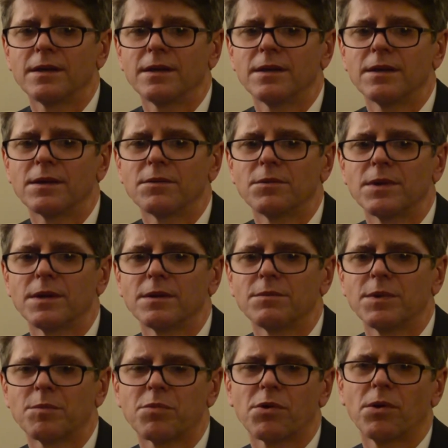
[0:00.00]

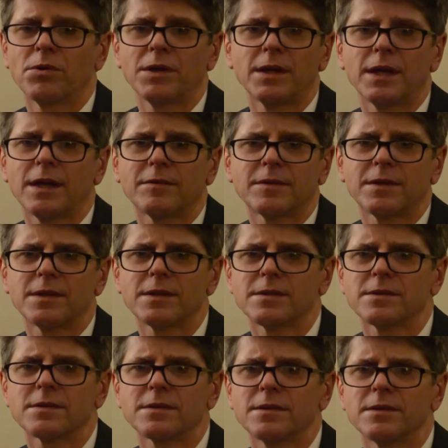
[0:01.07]
we're broken after
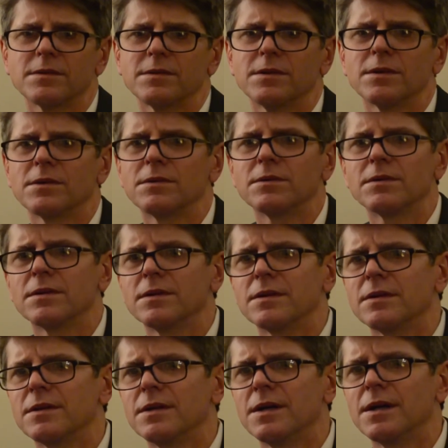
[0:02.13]
this. There's no
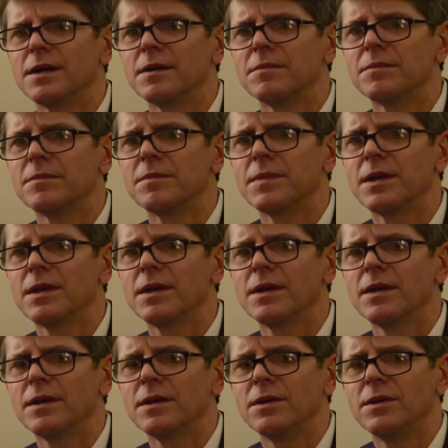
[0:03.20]

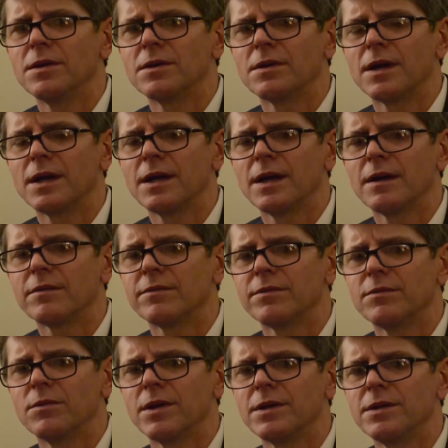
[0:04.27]
I
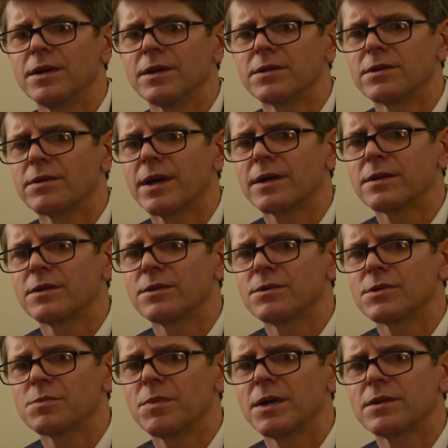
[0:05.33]
have one young director
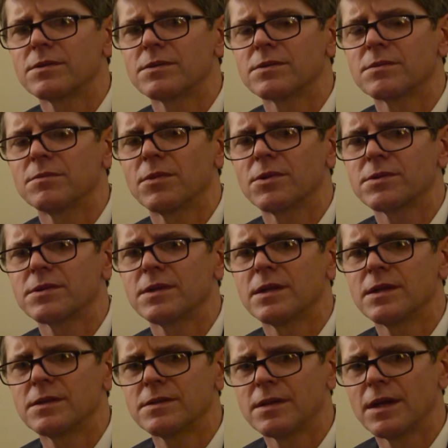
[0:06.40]
who spends most of
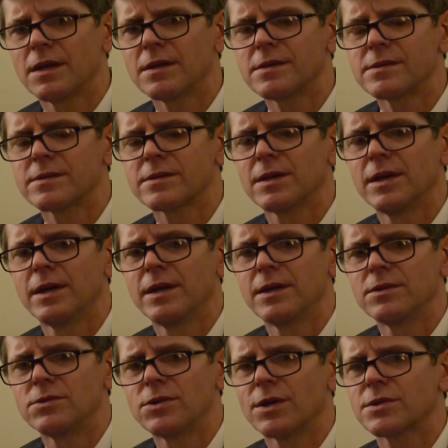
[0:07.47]
his days
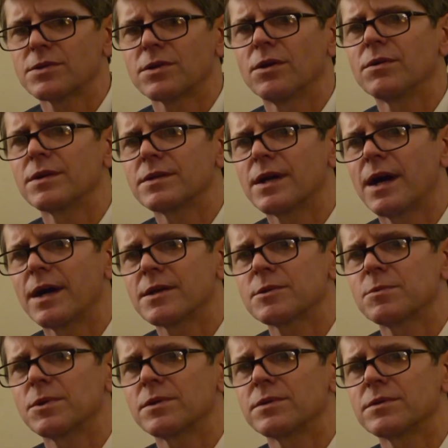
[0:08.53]
just going to
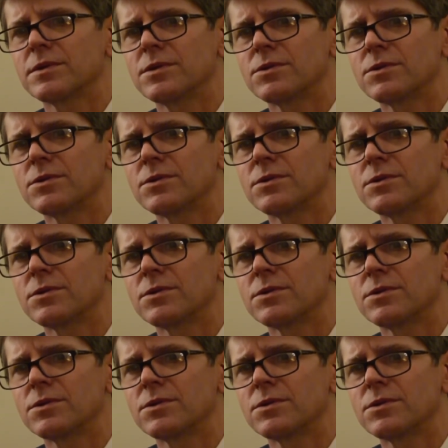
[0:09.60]
hospitals and